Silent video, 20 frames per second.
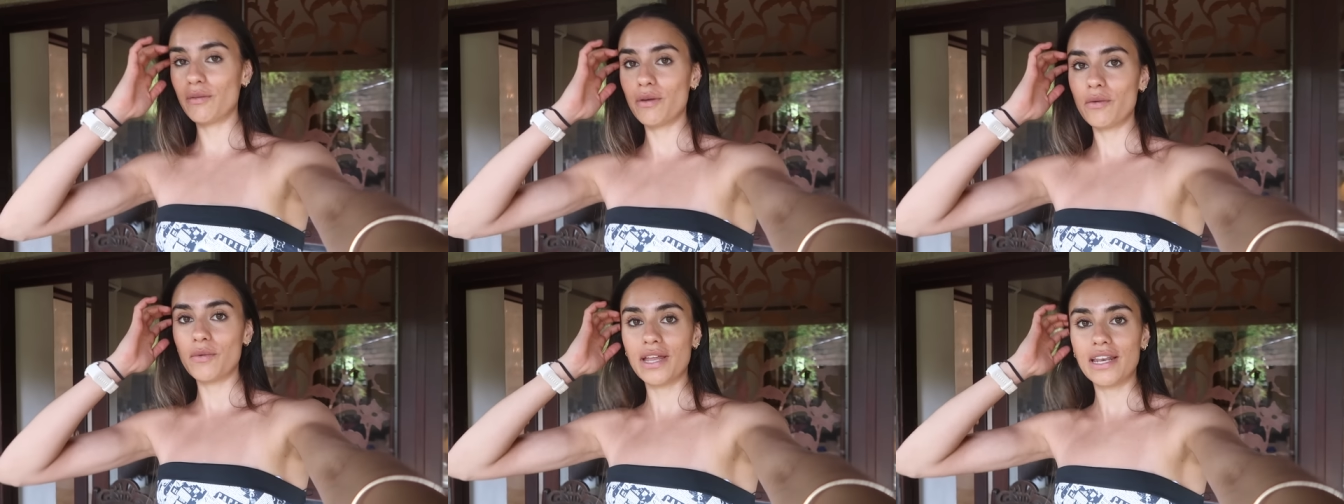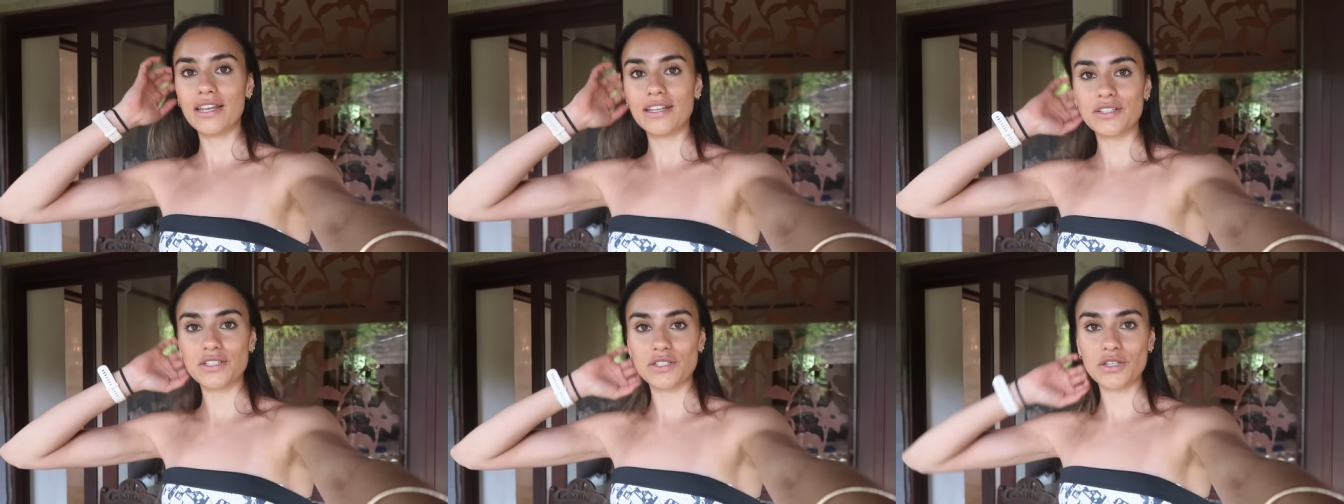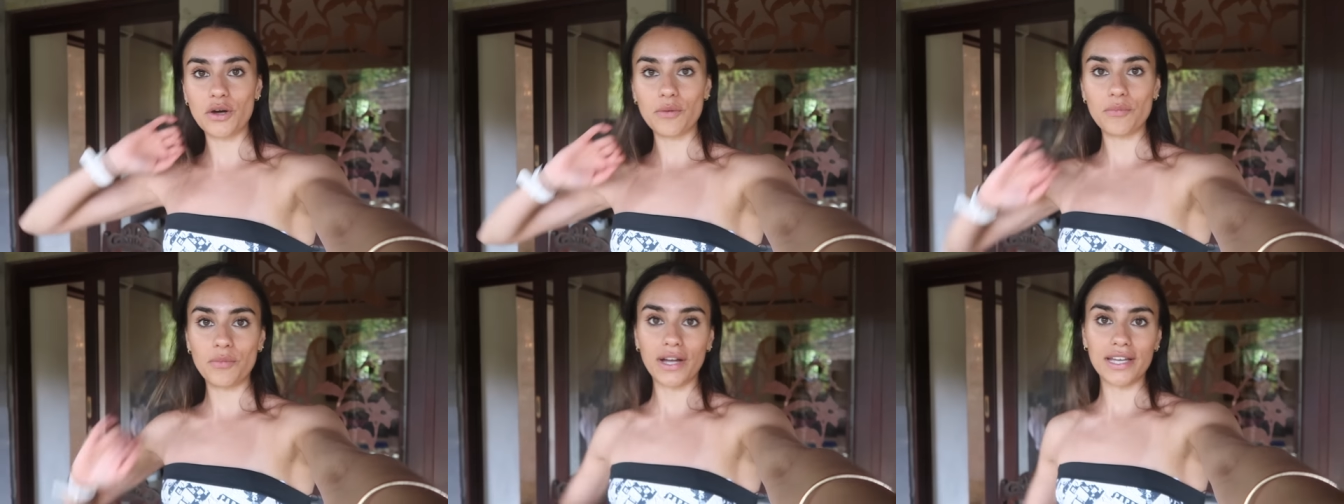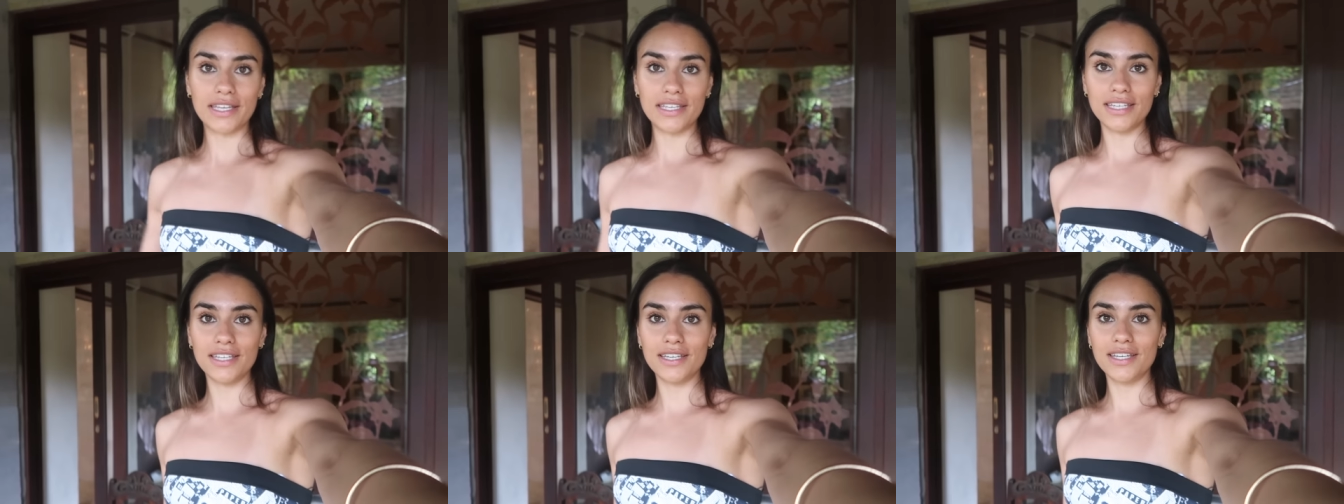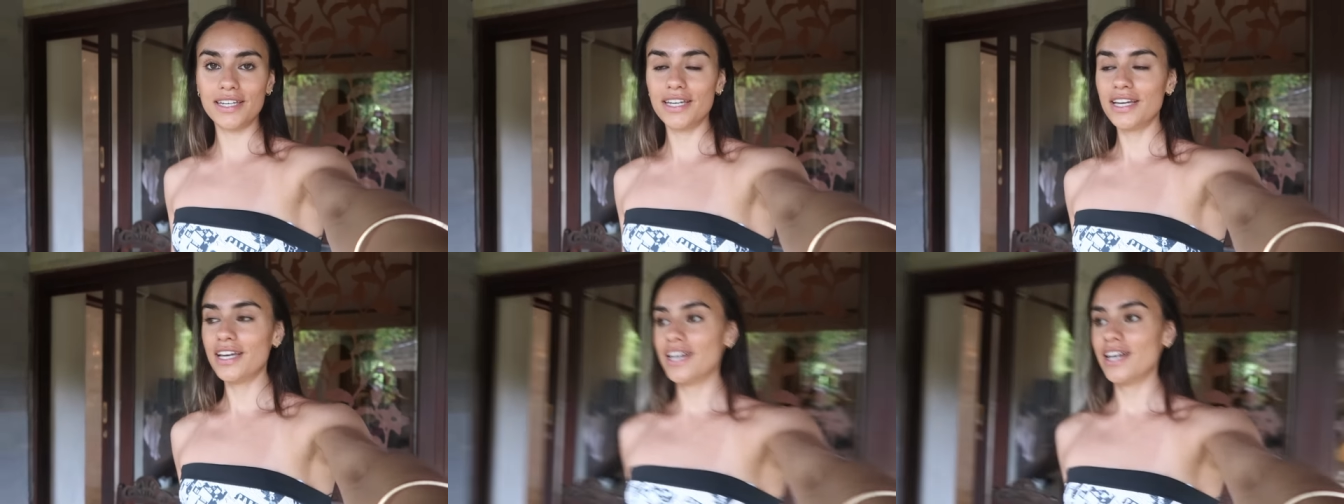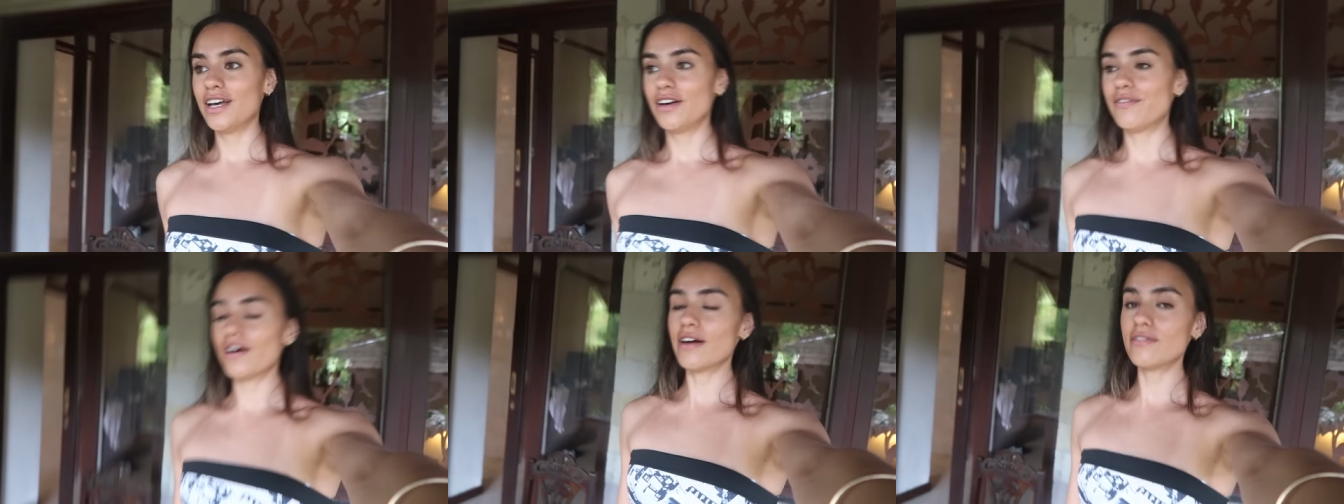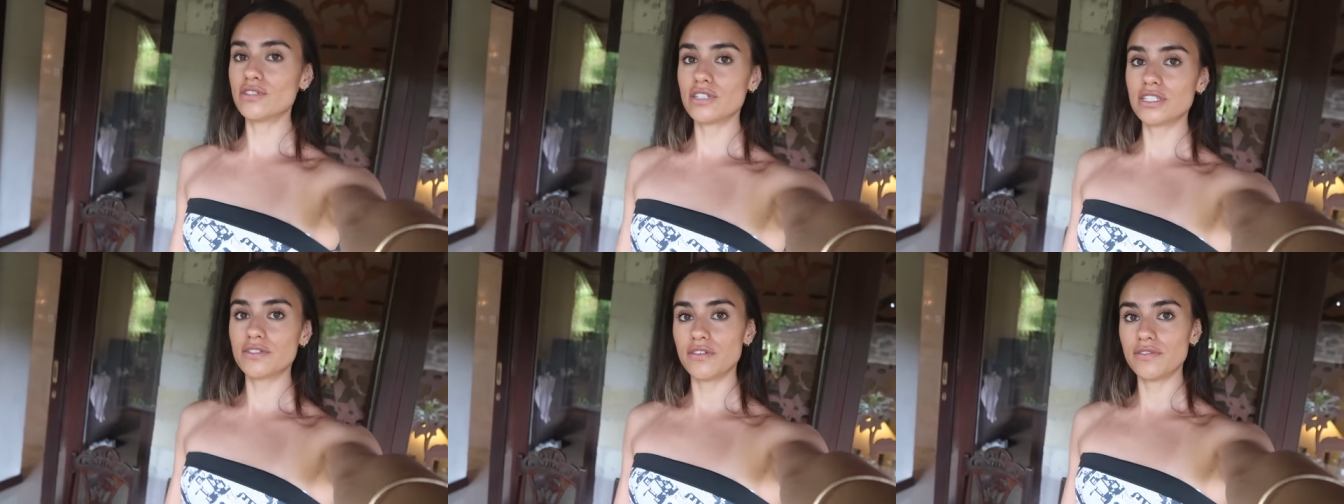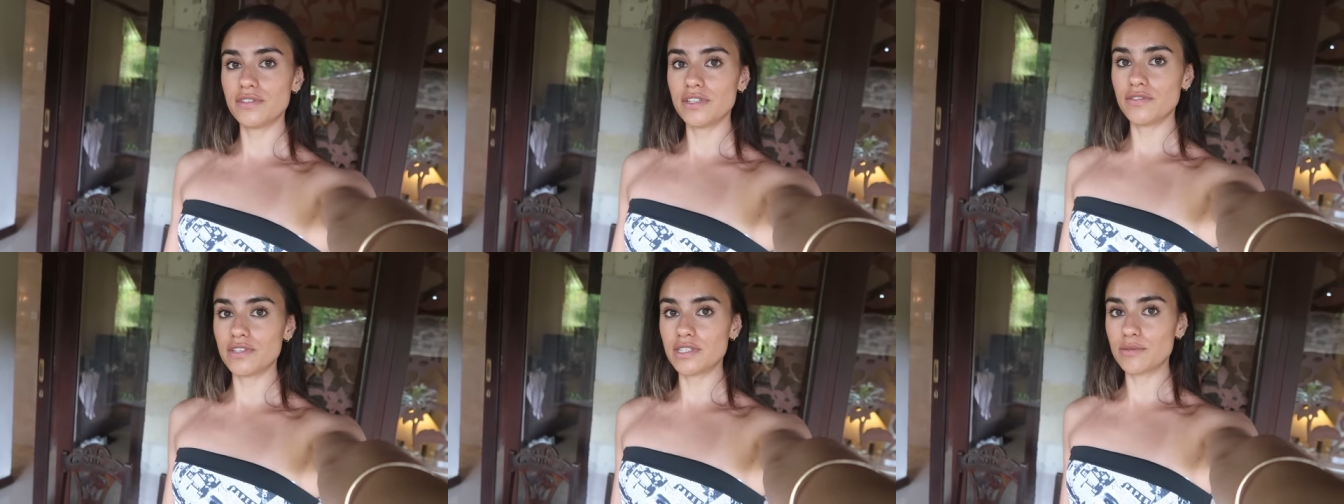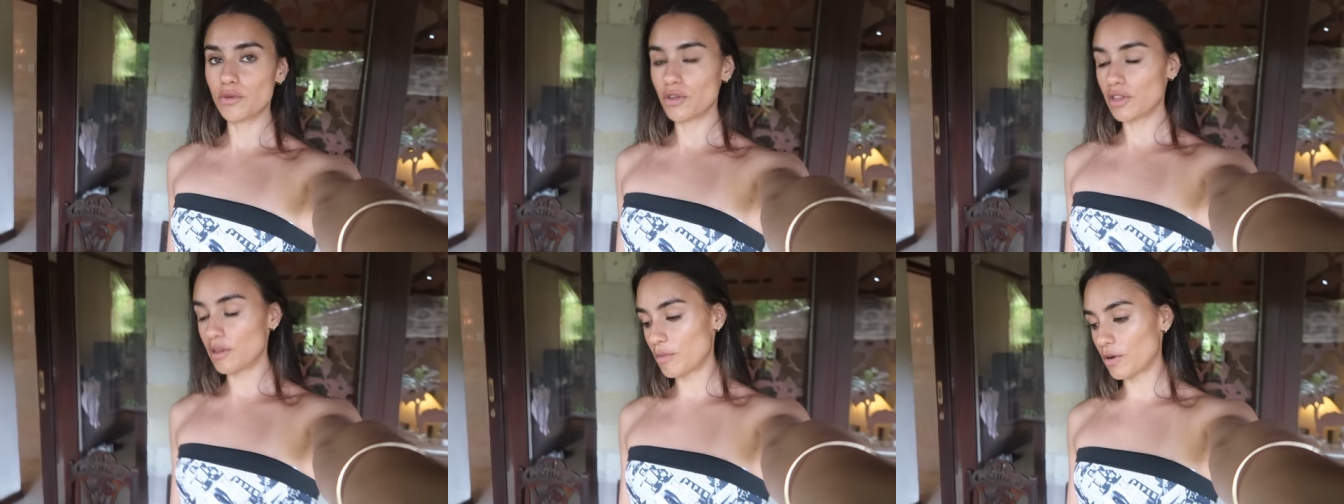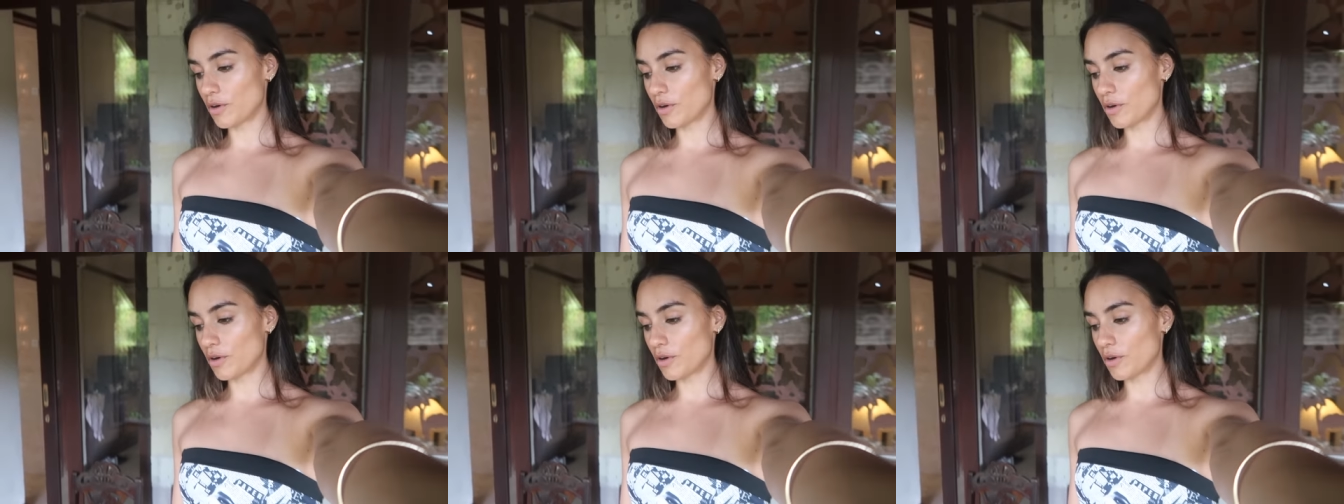we went and just got brekkie, $5.50 for smoothie